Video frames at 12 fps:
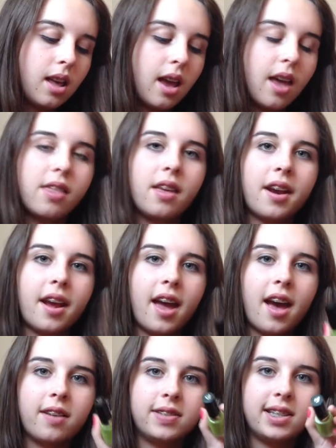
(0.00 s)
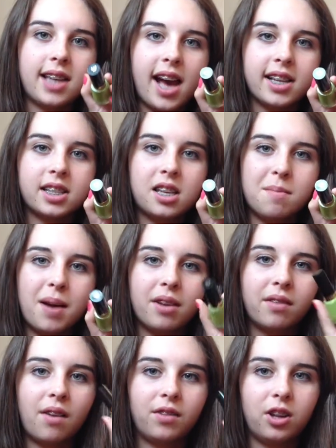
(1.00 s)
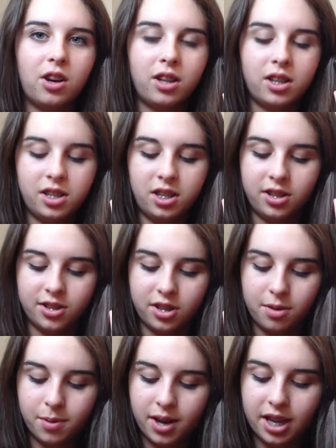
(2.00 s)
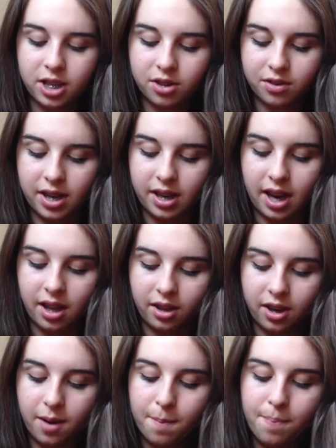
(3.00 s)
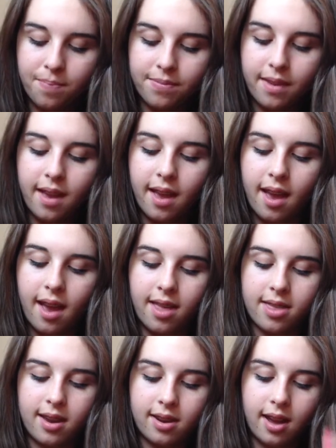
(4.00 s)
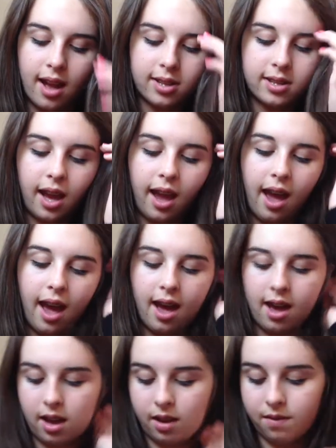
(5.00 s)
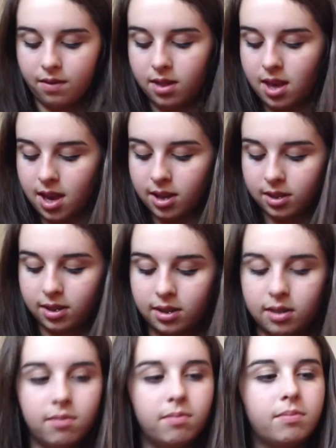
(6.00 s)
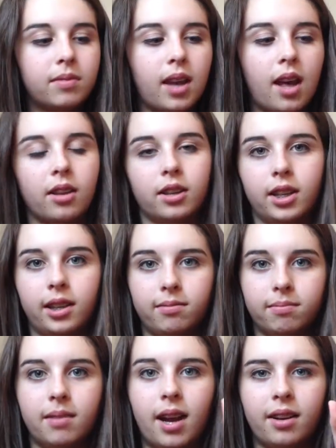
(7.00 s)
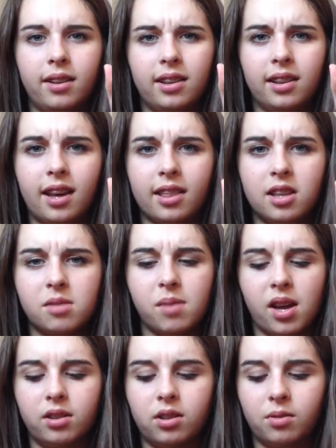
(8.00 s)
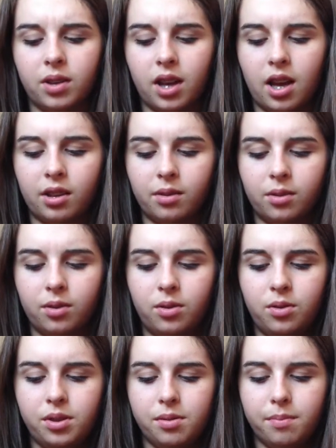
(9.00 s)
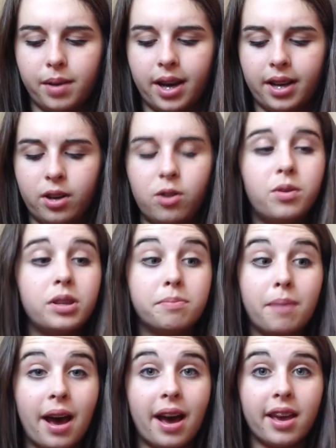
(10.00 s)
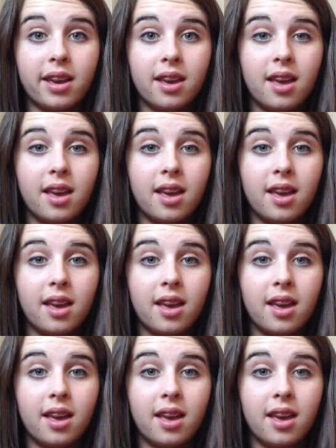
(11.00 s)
And then I have Sassy by Revlon. This is a super nice green color. And then next I have this color. I really like this, but I don't know what color, who, it by, who it's by.